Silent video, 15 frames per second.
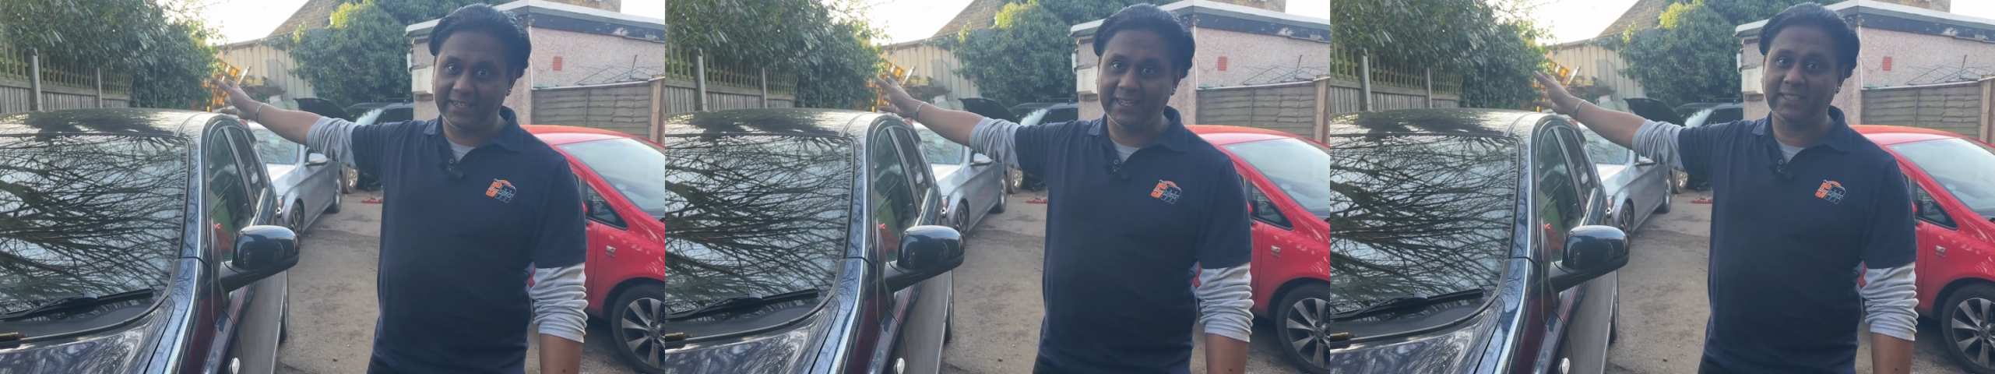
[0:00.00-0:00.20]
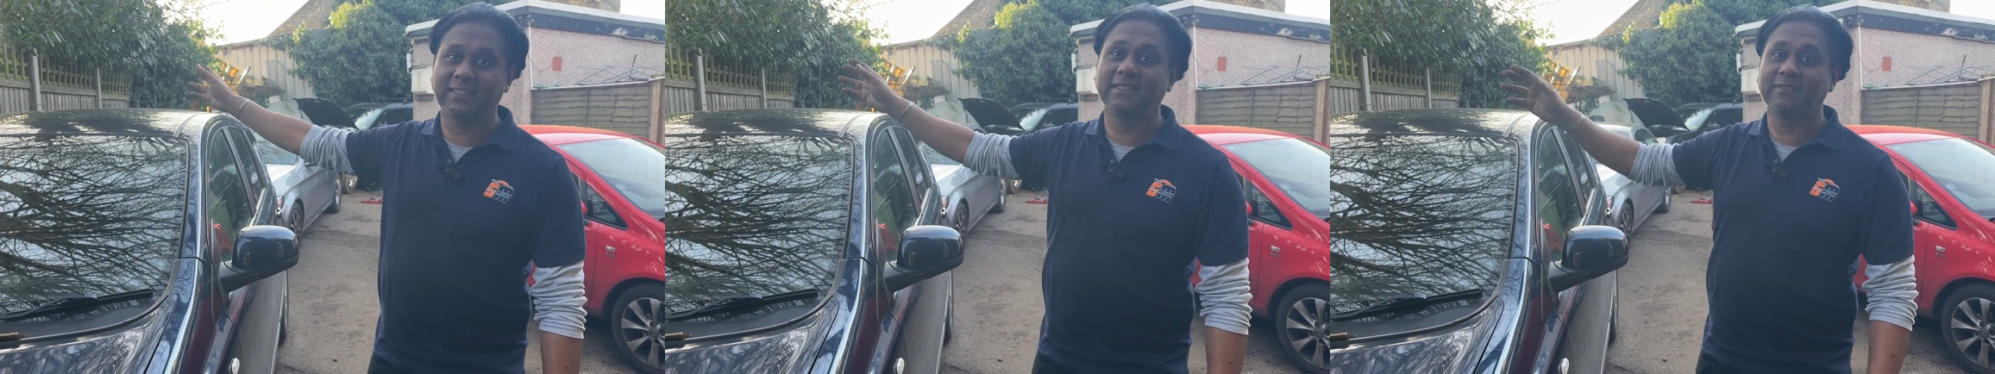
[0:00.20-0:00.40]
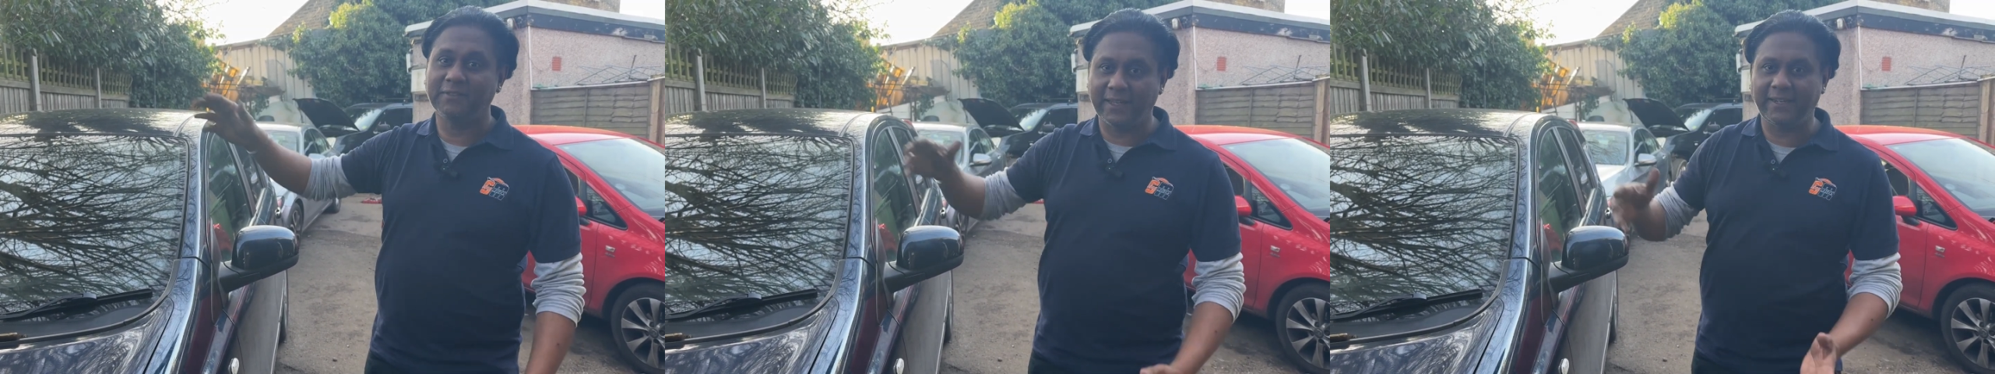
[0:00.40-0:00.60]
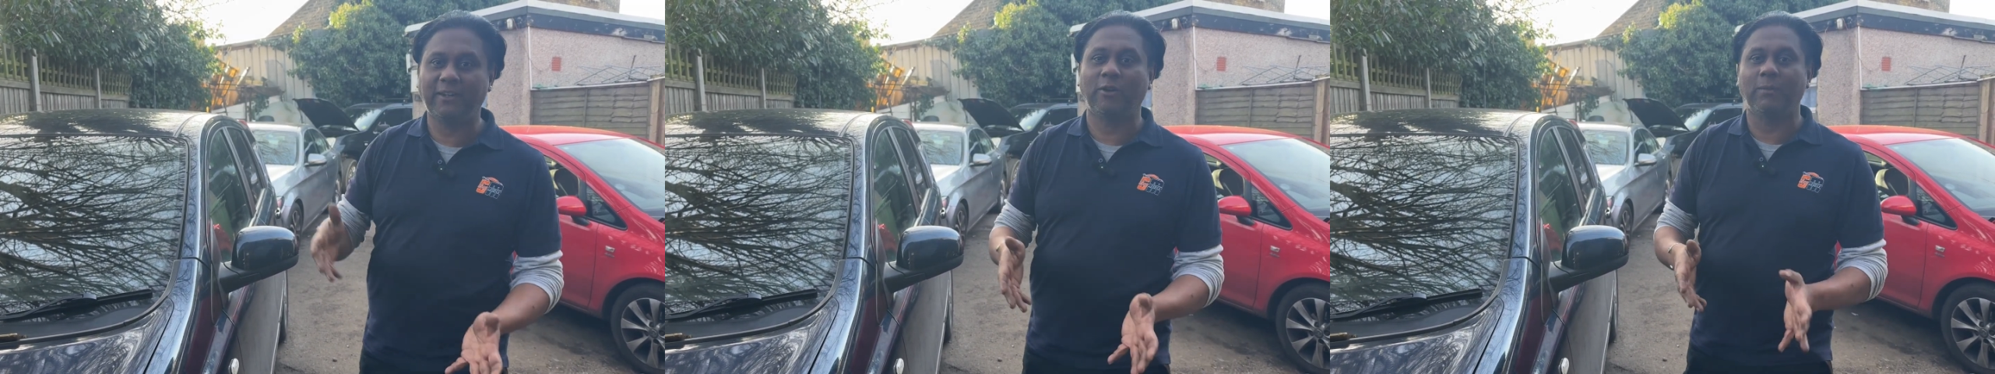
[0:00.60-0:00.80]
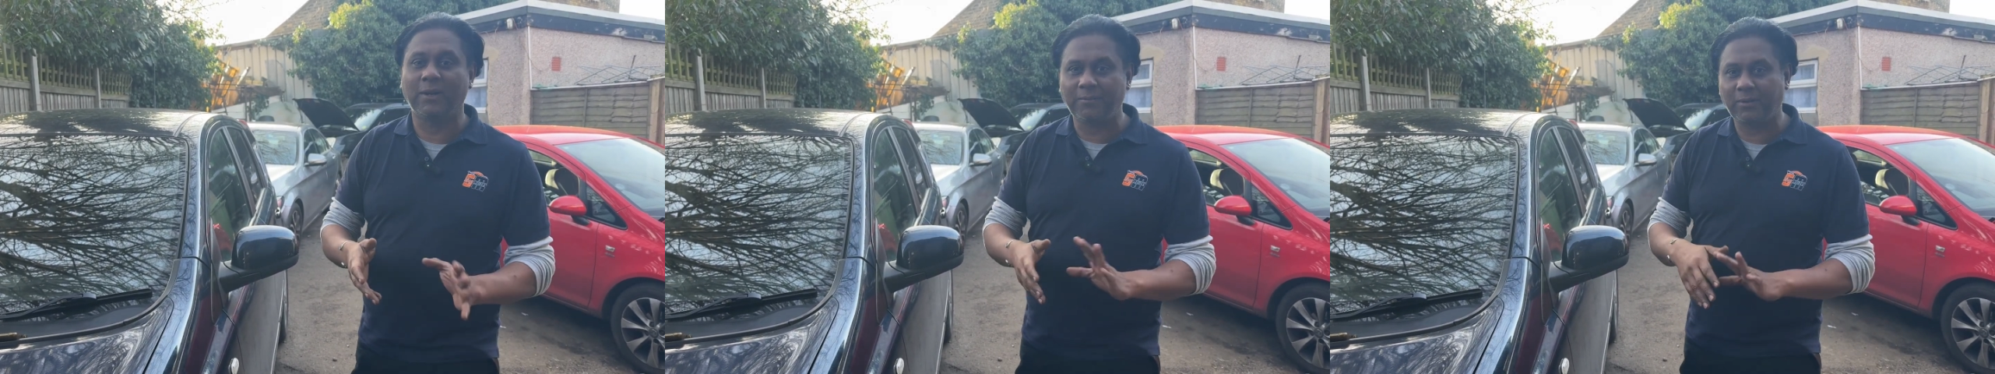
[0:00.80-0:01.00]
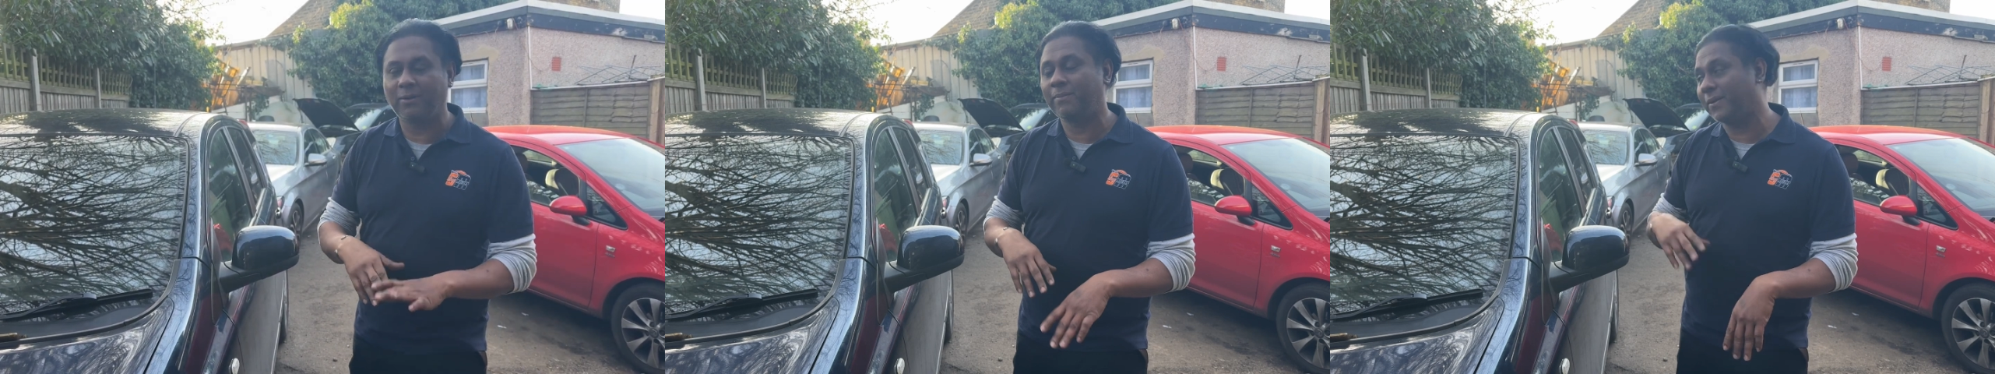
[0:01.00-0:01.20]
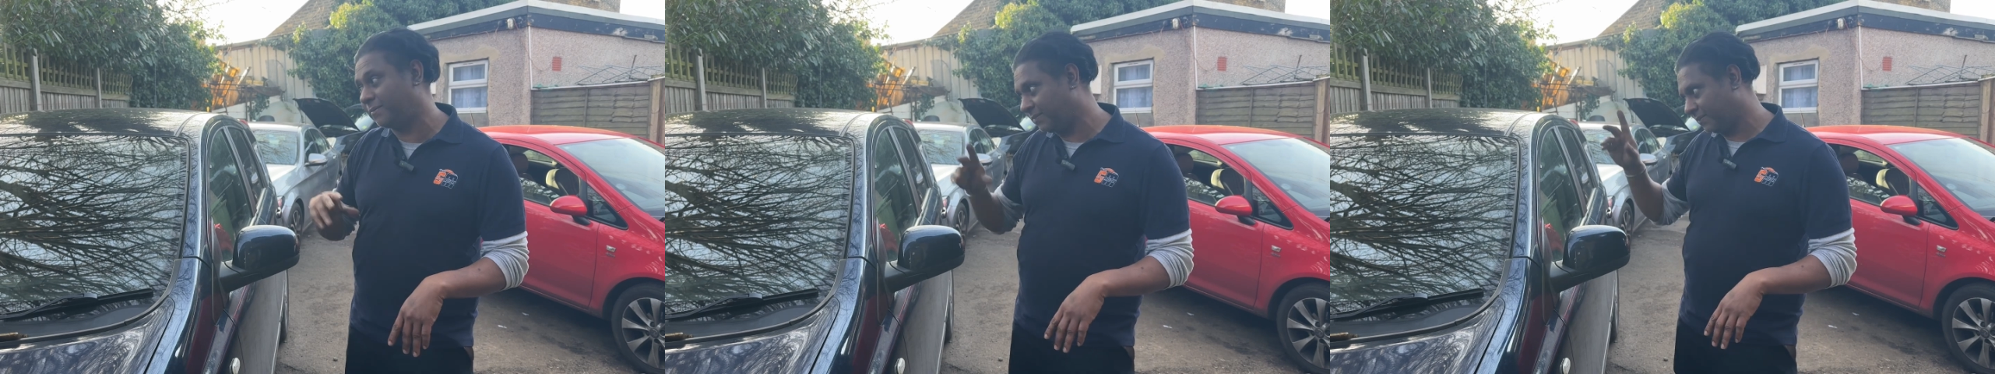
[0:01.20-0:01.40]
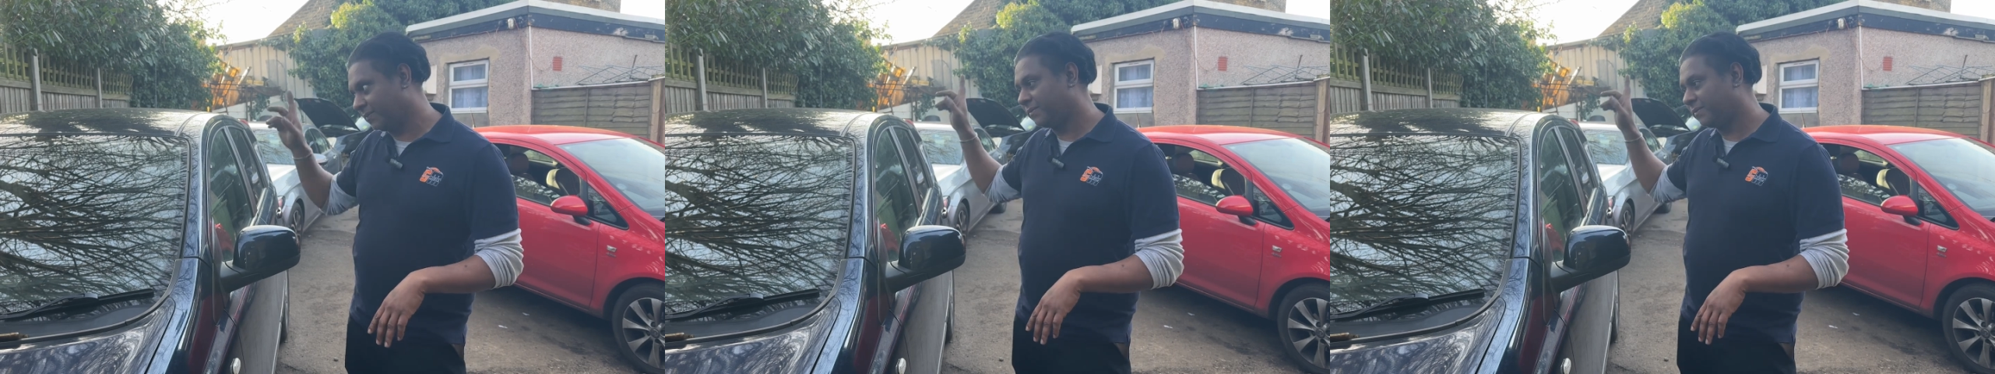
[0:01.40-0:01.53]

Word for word: days very common problem